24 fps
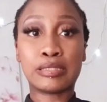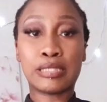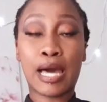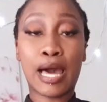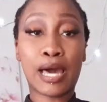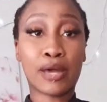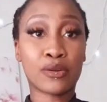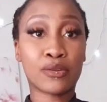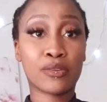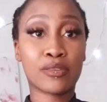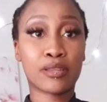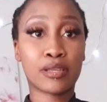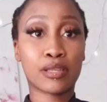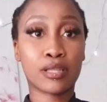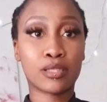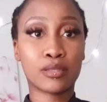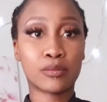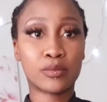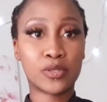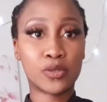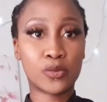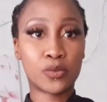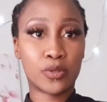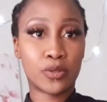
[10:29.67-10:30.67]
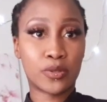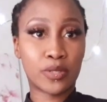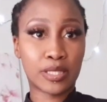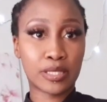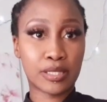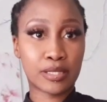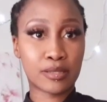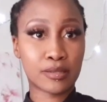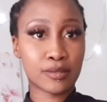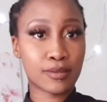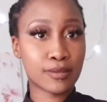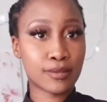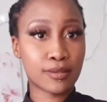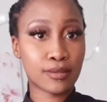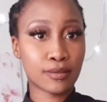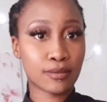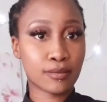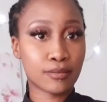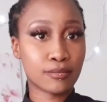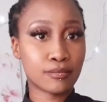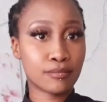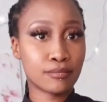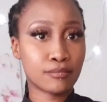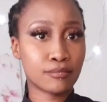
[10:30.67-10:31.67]
don't think I'll be wearing
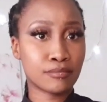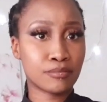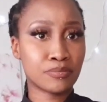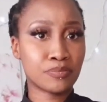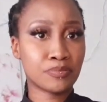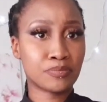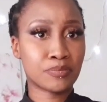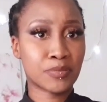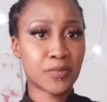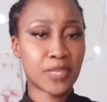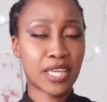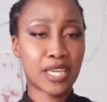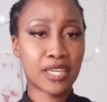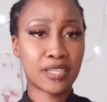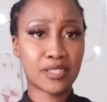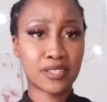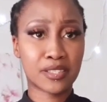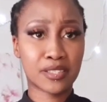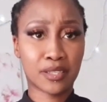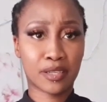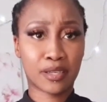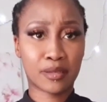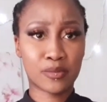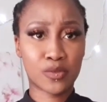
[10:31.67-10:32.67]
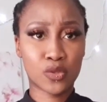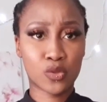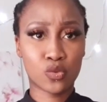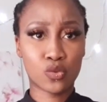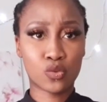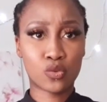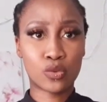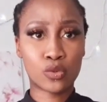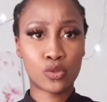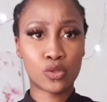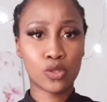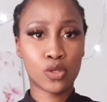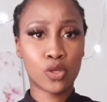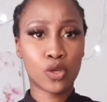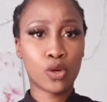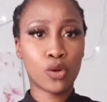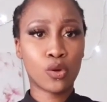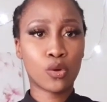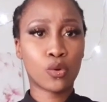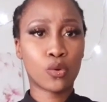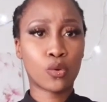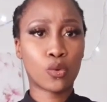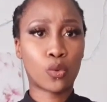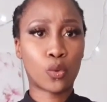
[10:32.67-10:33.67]
this anytime soon
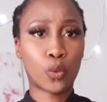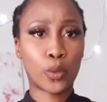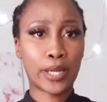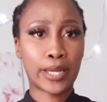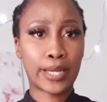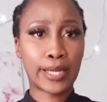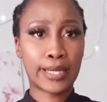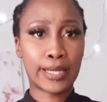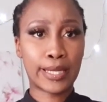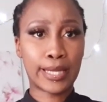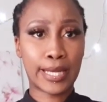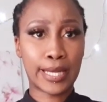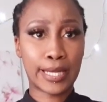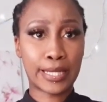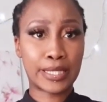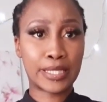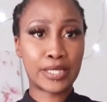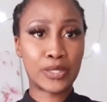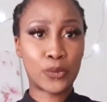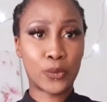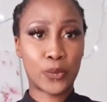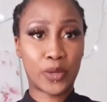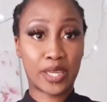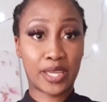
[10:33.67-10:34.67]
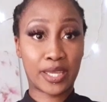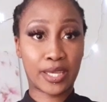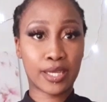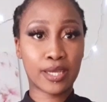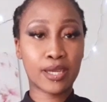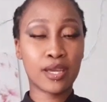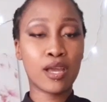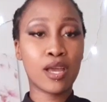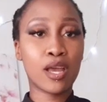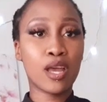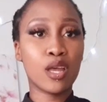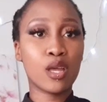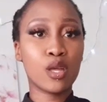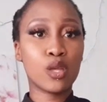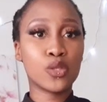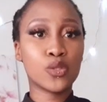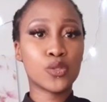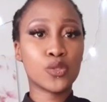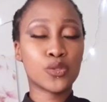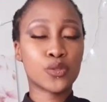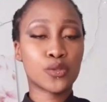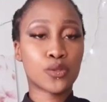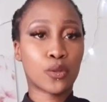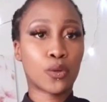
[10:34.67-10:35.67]
or anyway.
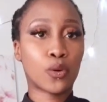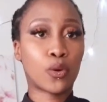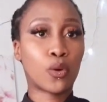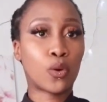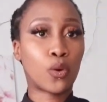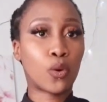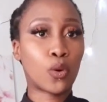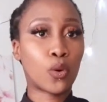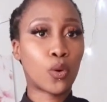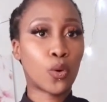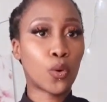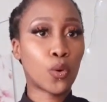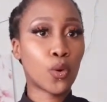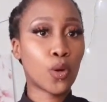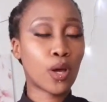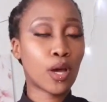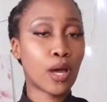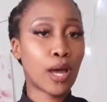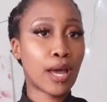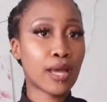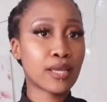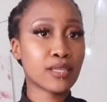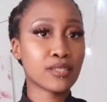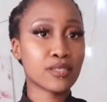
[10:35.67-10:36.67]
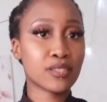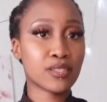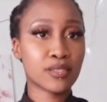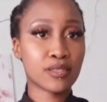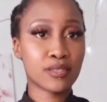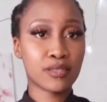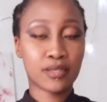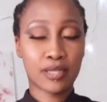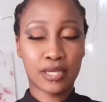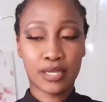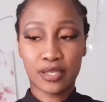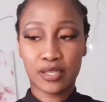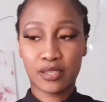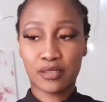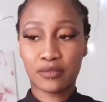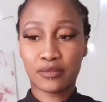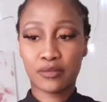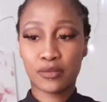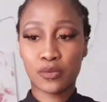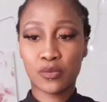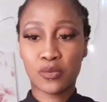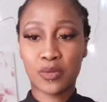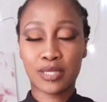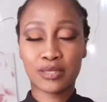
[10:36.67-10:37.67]
So I suggest that
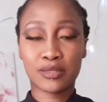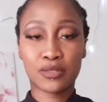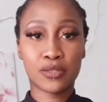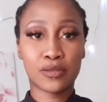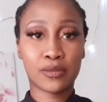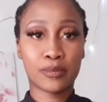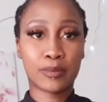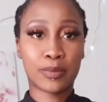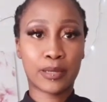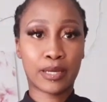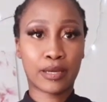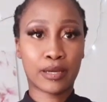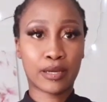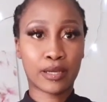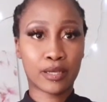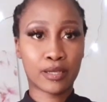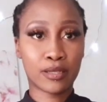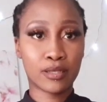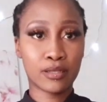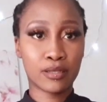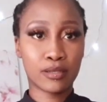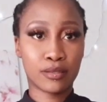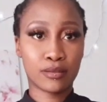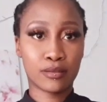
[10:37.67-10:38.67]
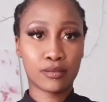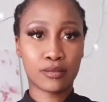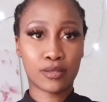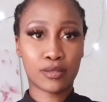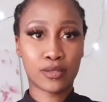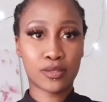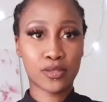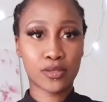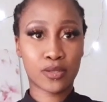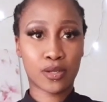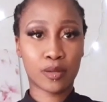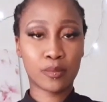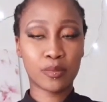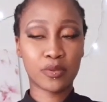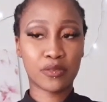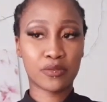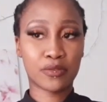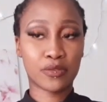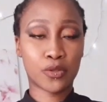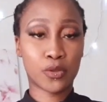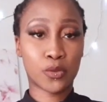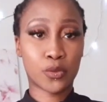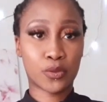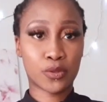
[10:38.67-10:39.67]
if you want to buy this top,
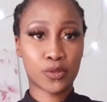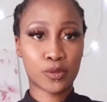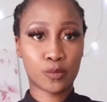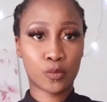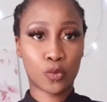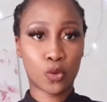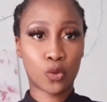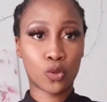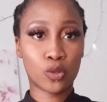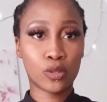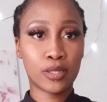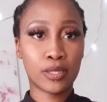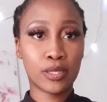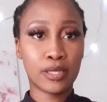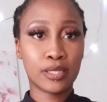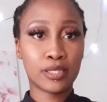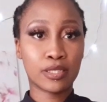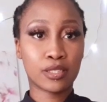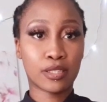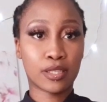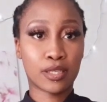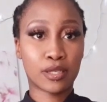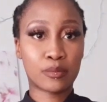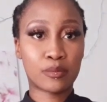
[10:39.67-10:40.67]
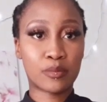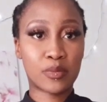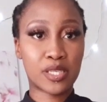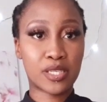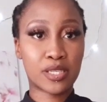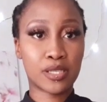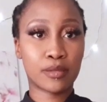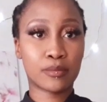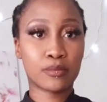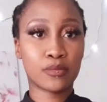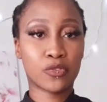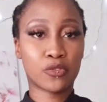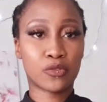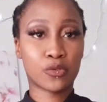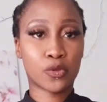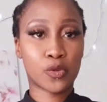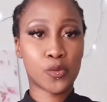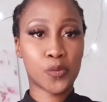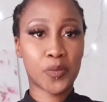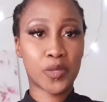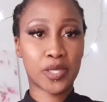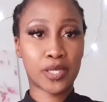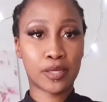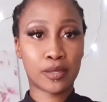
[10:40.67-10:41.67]
if you're a small, get a medium. If you're
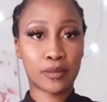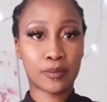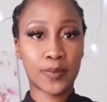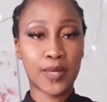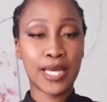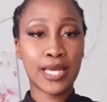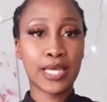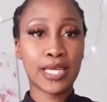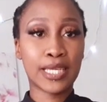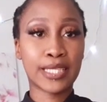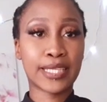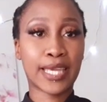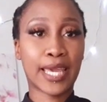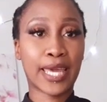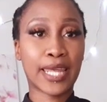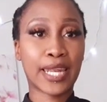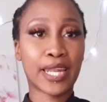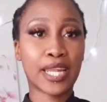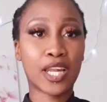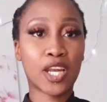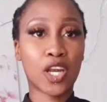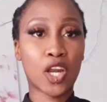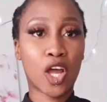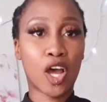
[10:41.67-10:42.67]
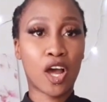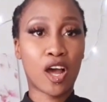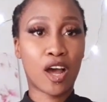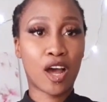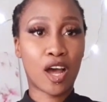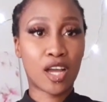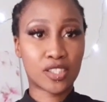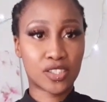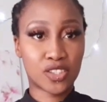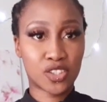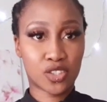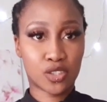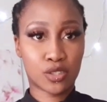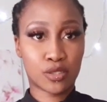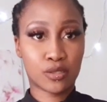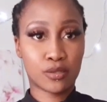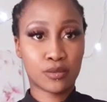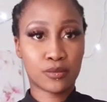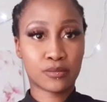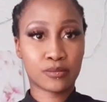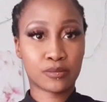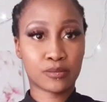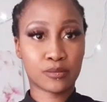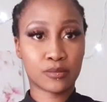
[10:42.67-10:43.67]
a medium, get a
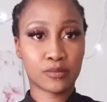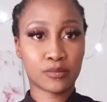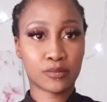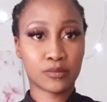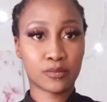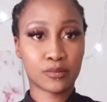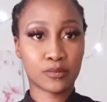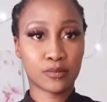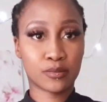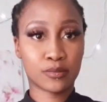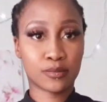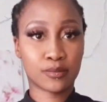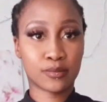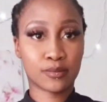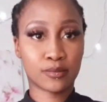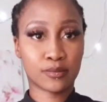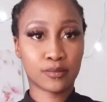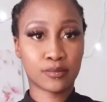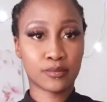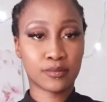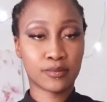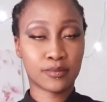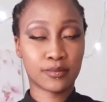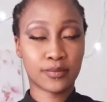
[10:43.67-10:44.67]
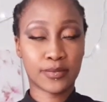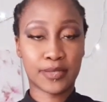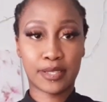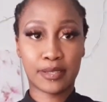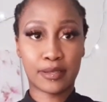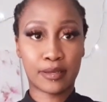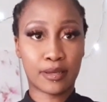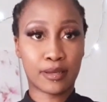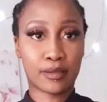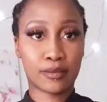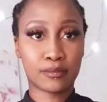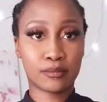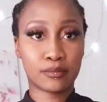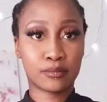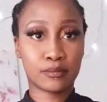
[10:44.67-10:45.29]
large. Yeah.